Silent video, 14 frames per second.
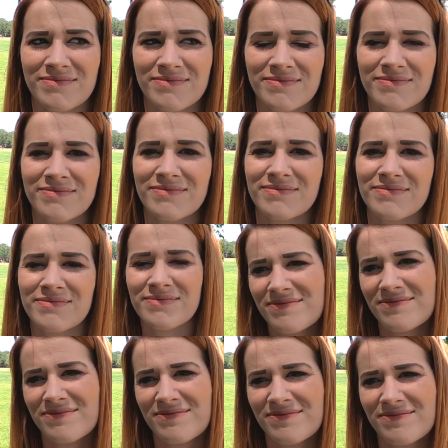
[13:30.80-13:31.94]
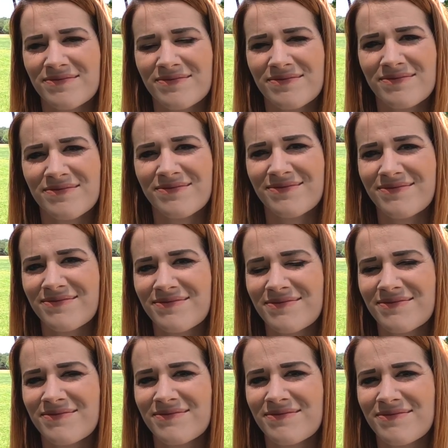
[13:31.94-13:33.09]

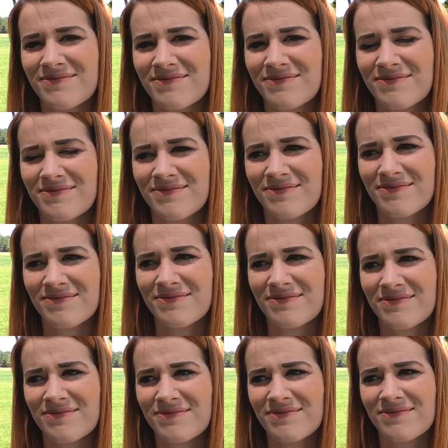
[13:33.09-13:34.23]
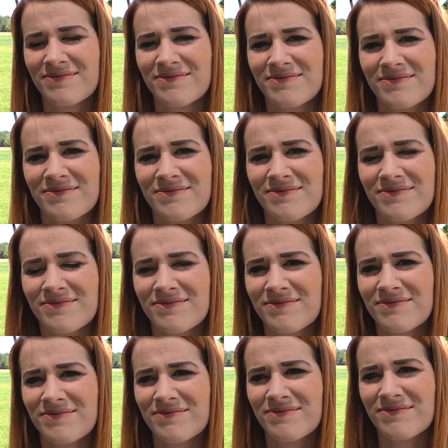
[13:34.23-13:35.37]

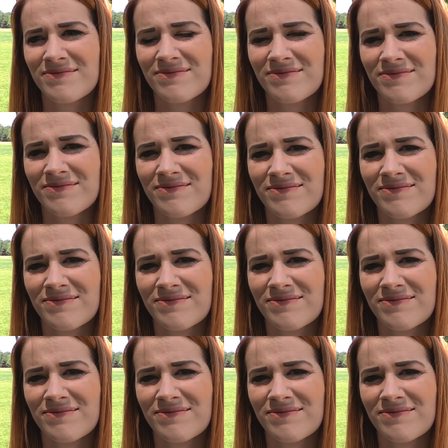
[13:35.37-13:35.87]
(silent)